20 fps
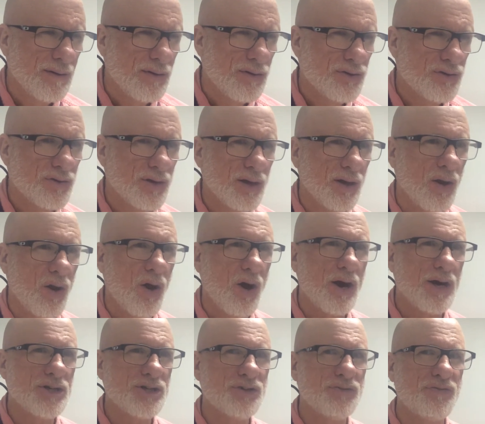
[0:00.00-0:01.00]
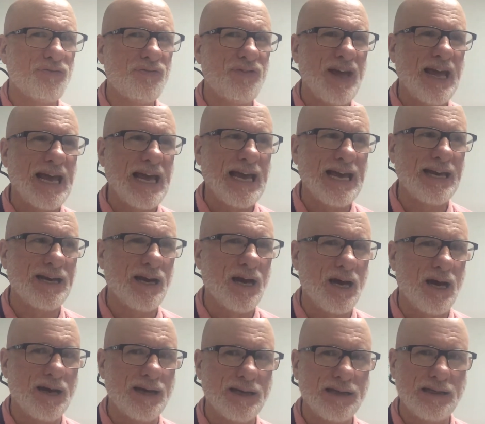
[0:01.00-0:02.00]
There's a large fan
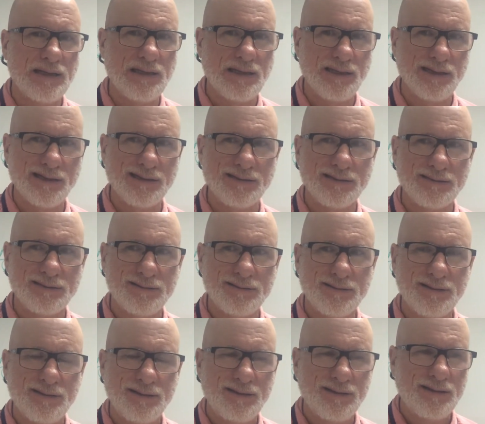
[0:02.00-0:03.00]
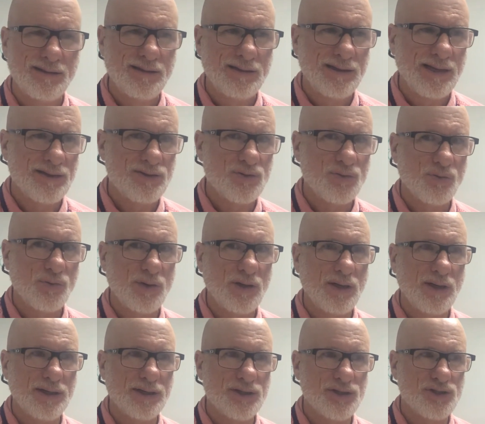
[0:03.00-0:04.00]
on in here that's
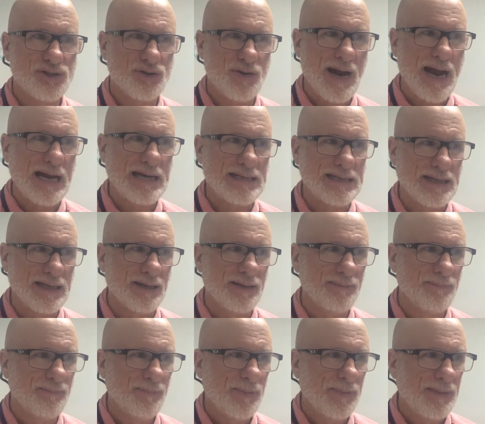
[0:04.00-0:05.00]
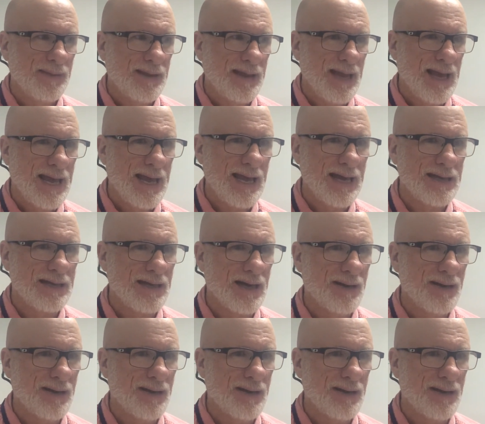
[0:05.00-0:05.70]
really distracting. And